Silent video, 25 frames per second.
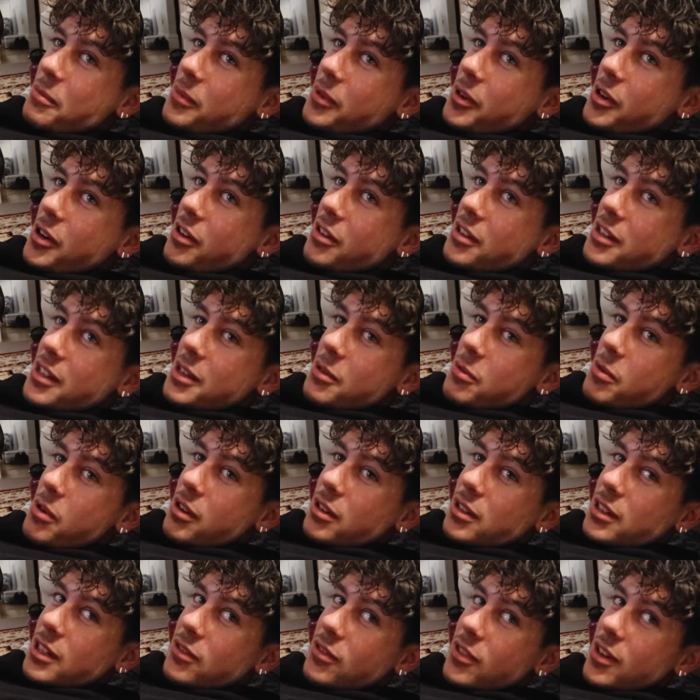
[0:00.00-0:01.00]
Currently one
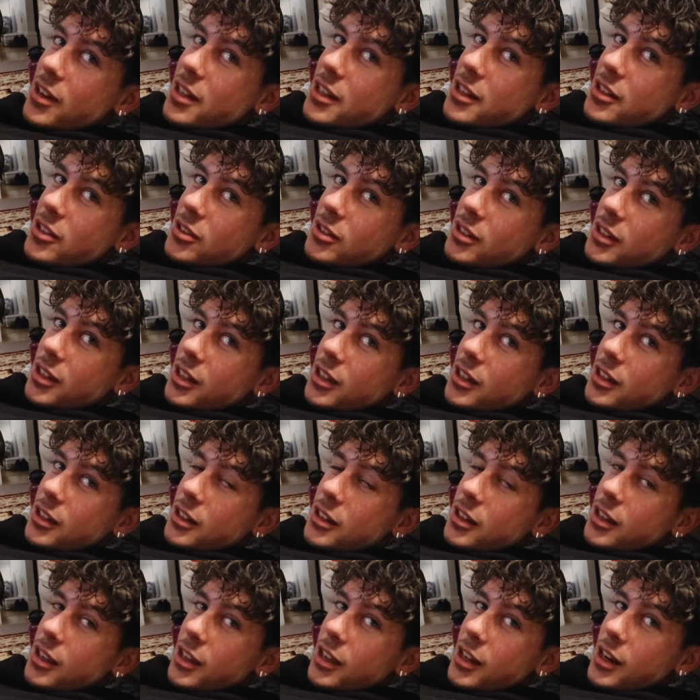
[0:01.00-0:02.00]
living in London
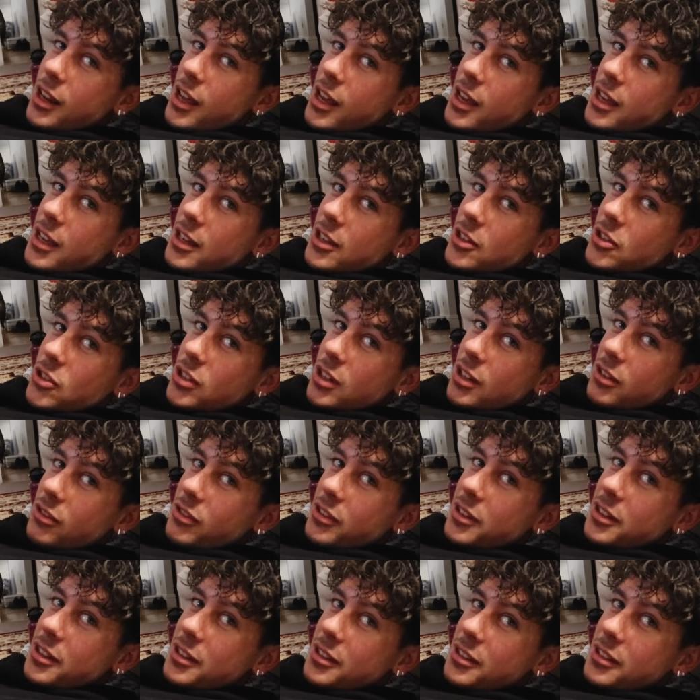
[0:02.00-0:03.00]
and eight in
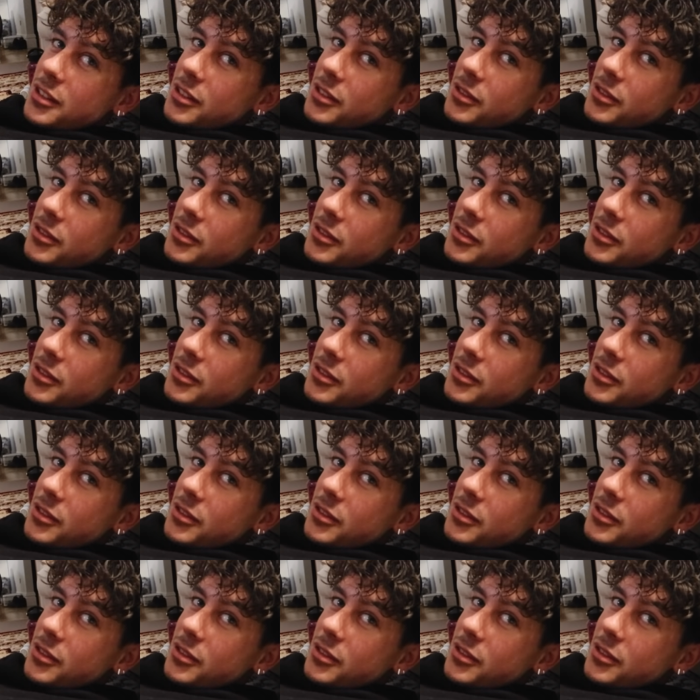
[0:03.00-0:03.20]
Sheffield.